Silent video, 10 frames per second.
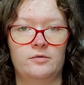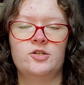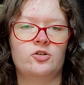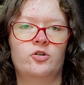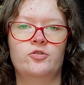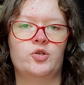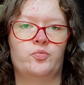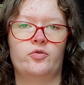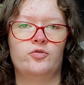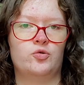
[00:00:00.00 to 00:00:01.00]
This close
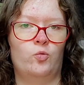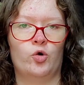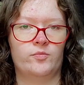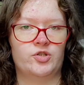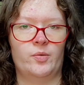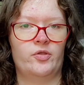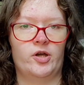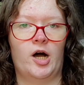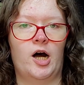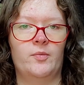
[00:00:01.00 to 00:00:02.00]
approach warms up the
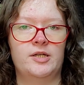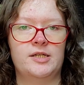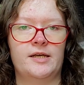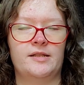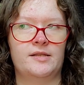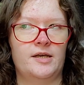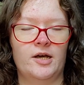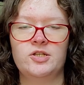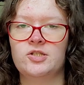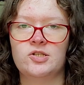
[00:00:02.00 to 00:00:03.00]
comet, and the
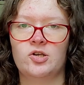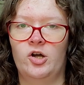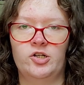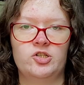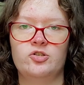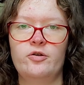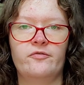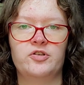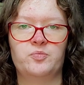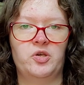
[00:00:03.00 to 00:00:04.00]
ices on its
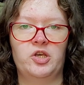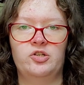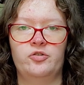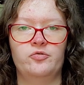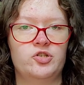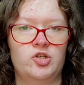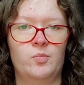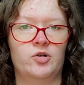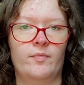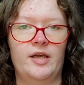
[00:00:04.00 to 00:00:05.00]
surface begin to
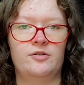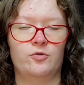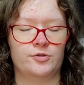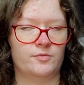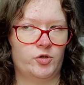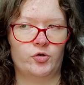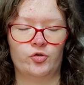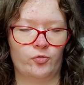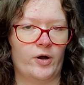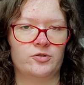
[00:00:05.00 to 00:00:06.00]
sublimate, or turn
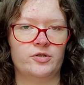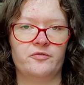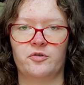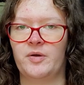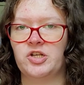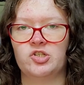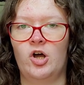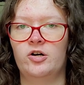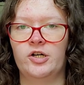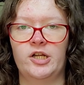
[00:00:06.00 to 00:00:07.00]
directly from a
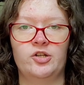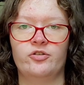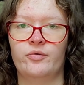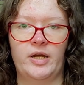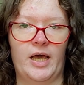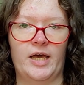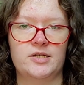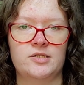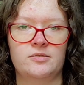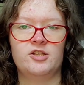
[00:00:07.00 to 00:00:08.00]
solid into a
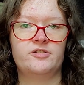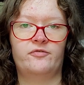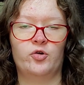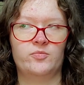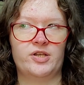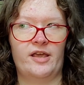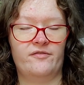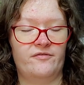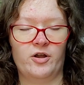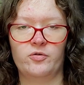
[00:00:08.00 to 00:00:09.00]
gas. This forms a
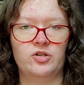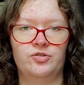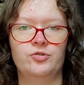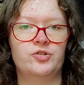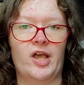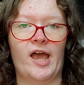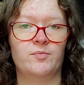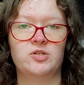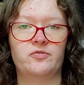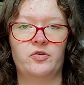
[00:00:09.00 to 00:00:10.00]
very loose
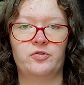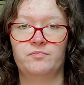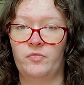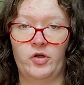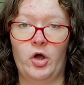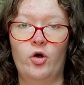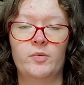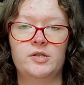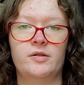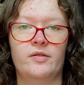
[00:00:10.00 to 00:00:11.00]
atmosphere, the
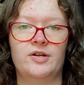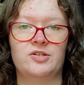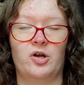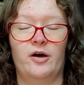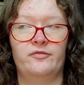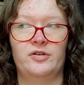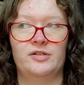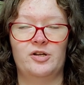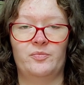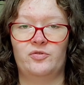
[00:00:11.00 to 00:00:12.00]
coma, that is
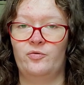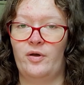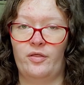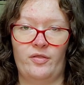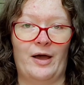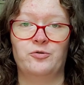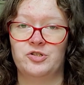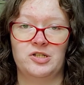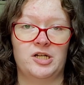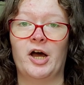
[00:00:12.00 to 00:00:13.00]
often up to
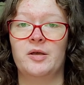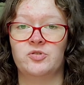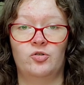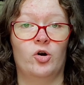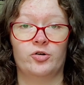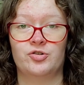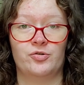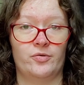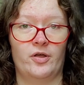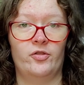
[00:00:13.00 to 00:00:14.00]
1,000 times
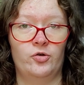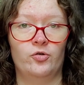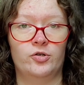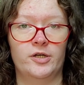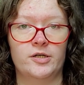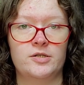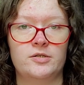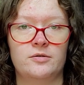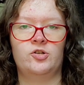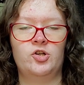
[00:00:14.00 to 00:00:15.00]
larger than the
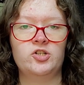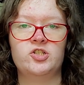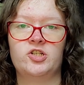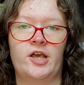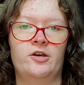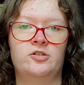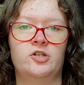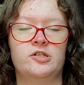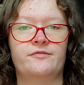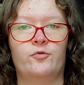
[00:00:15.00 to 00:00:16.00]
nucleus. The dust tail
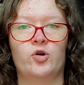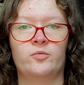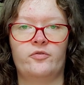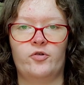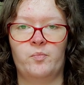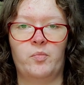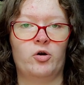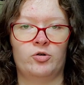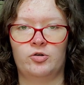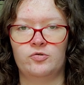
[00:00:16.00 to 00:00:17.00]
is formed from
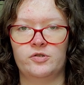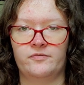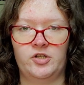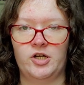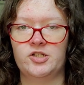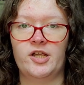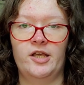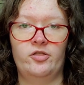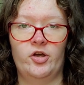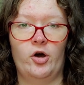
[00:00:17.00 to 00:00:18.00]
particles of dust
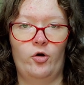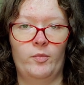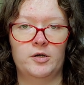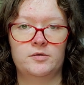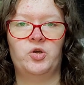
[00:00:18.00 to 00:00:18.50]
in the coma.